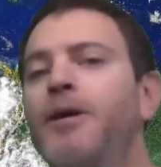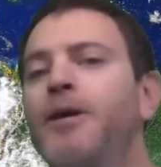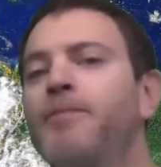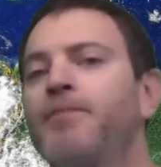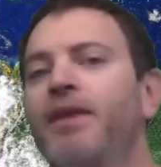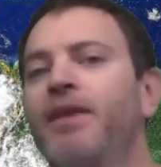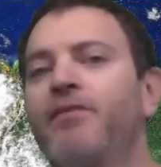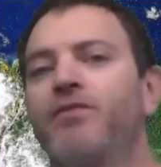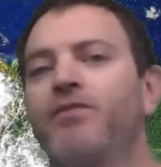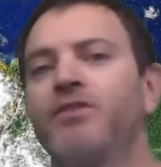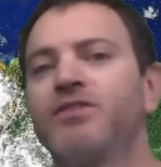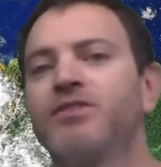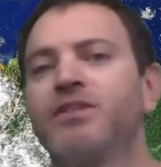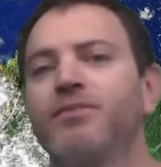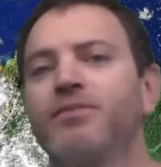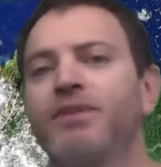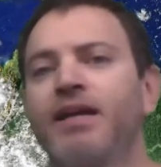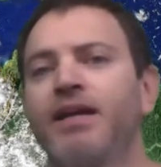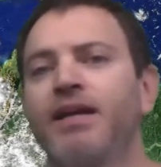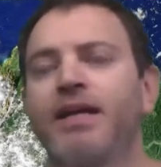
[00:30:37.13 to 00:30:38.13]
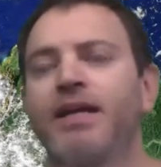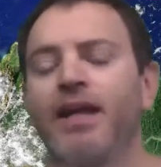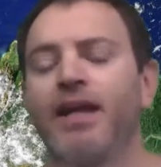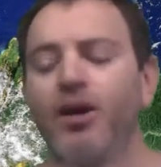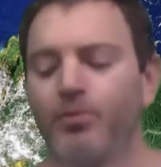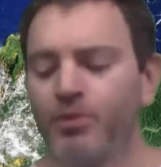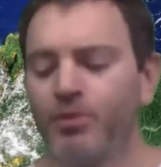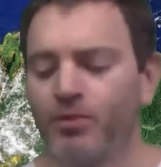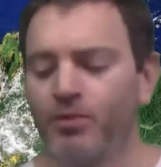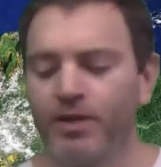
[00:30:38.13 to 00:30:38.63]
if there's something I can
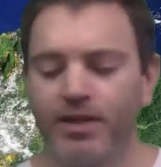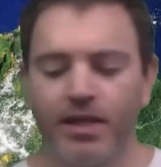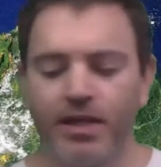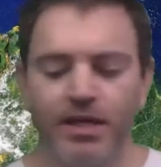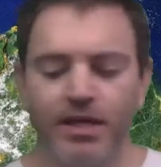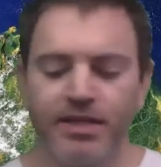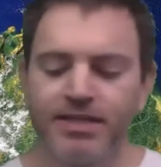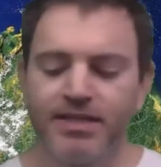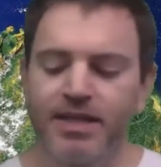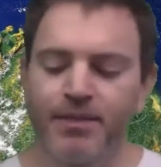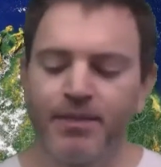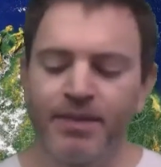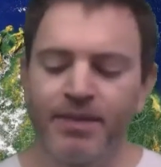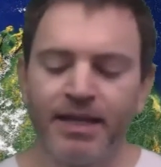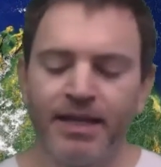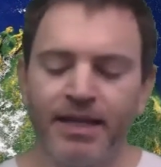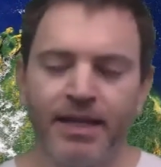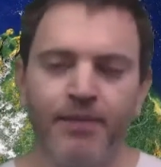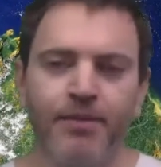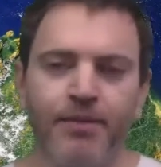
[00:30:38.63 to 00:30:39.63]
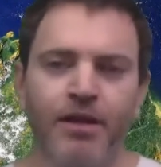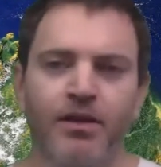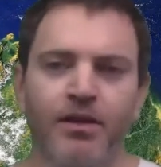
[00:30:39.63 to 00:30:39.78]
help you with, send me an email.